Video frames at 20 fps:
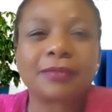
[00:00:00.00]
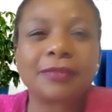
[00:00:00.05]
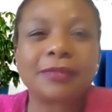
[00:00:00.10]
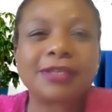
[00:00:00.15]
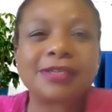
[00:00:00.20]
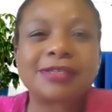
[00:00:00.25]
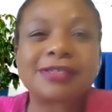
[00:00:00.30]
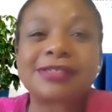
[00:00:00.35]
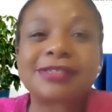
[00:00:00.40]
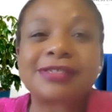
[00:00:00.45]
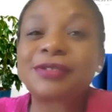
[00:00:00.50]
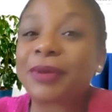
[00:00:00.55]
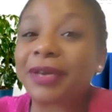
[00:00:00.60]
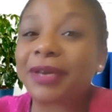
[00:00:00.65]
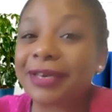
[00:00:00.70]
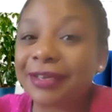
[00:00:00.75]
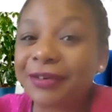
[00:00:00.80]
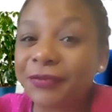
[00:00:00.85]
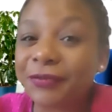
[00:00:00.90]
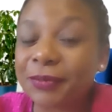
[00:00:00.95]
This is
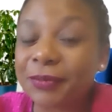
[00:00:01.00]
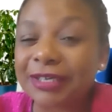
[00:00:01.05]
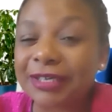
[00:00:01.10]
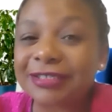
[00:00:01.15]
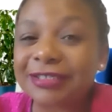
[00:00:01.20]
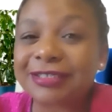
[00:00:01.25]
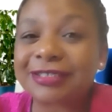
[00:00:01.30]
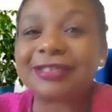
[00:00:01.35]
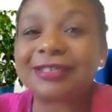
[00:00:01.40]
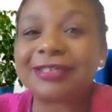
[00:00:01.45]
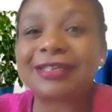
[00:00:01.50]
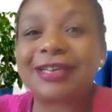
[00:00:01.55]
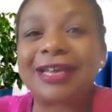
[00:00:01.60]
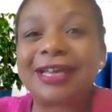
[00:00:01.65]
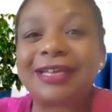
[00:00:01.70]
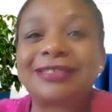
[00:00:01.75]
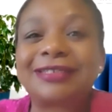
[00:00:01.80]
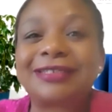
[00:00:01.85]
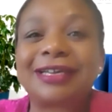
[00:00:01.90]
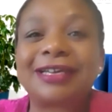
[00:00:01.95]
great information
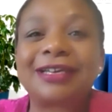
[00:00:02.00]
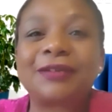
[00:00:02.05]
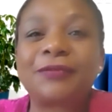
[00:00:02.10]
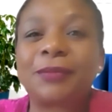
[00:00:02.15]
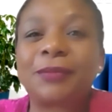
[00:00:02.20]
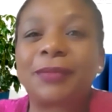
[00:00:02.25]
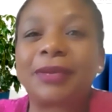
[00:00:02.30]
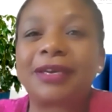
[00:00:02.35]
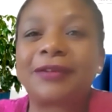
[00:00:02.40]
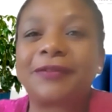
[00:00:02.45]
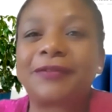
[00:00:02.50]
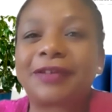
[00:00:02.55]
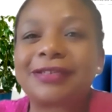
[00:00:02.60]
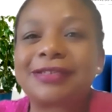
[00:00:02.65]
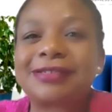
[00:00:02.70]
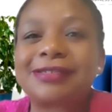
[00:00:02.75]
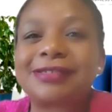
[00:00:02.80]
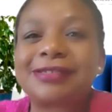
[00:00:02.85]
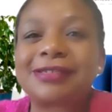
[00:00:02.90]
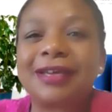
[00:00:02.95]
and data for many of
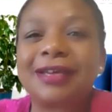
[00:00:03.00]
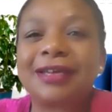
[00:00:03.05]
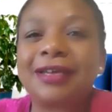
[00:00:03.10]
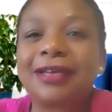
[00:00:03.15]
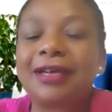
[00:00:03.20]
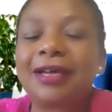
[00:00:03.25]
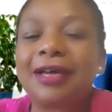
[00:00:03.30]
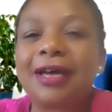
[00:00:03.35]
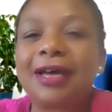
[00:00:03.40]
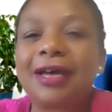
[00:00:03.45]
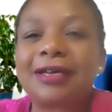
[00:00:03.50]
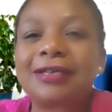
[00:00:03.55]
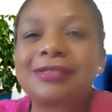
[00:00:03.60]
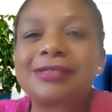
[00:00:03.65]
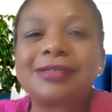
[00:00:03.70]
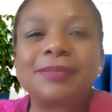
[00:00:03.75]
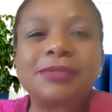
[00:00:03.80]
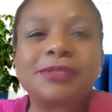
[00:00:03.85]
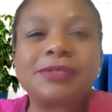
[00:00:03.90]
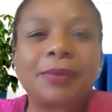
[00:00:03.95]
us.
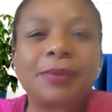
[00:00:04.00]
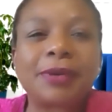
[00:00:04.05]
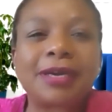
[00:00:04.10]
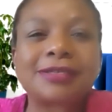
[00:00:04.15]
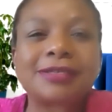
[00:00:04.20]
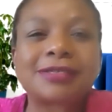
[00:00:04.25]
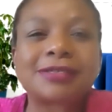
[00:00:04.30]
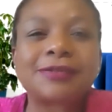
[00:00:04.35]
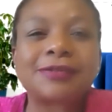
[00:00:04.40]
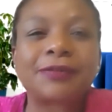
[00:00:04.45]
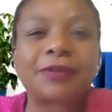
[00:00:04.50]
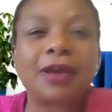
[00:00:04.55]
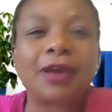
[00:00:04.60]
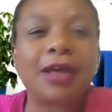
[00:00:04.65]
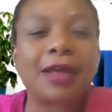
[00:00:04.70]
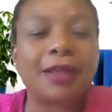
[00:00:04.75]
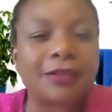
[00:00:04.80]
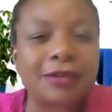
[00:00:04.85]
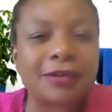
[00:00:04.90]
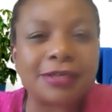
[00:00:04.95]
Some surprises for
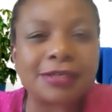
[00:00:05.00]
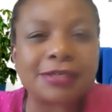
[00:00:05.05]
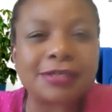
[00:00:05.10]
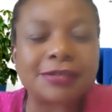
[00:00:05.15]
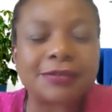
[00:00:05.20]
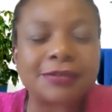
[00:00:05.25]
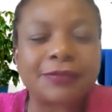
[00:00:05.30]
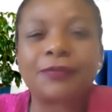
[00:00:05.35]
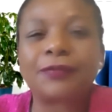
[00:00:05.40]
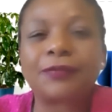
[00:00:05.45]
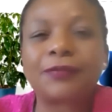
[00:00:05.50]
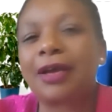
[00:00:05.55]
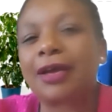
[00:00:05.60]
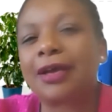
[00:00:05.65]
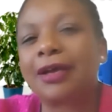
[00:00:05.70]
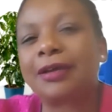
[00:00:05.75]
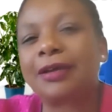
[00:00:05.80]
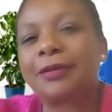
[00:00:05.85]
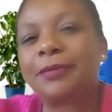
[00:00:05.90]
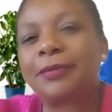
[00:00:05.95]
others.
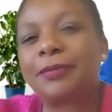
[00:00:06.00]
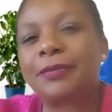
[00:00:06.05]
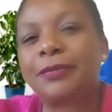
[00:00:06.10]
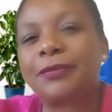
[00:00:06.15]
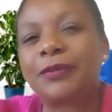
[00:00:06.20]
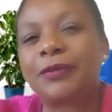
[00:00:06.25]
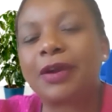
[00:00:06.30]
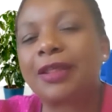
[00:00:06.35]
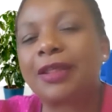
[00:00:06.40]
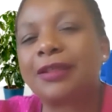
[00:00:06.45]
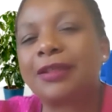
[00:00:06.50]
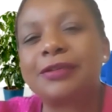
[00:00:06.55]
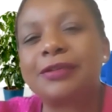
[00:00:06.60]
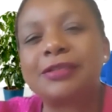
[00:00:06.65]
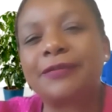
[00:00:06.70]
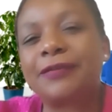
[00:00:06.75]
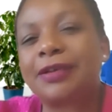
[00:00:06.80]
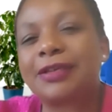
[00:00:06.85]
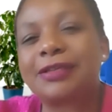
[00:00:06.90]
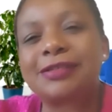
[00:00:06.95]
For
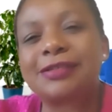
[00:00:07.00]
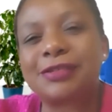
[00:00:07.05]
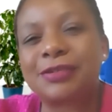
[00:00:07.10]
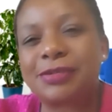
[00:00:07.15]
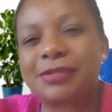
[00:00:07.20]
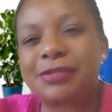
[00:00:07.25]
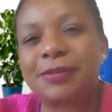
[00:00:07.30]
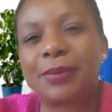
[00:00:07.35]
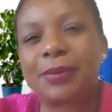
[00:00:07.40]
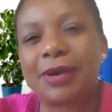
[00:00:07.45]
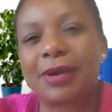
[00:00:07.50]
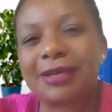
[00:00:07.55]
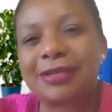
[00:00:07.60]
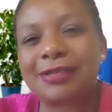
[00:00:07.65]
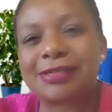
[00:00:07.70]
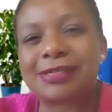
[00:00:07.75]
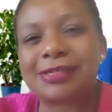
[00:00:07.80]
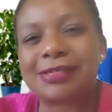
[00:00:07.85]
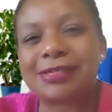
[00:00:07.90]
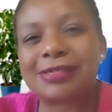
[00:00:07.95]
others of us, no
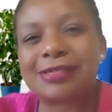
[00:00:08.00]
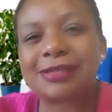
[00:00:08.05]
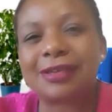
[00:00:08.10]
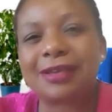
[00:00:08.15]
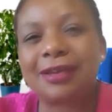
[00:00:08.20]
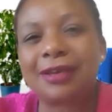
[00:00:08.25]
surprises.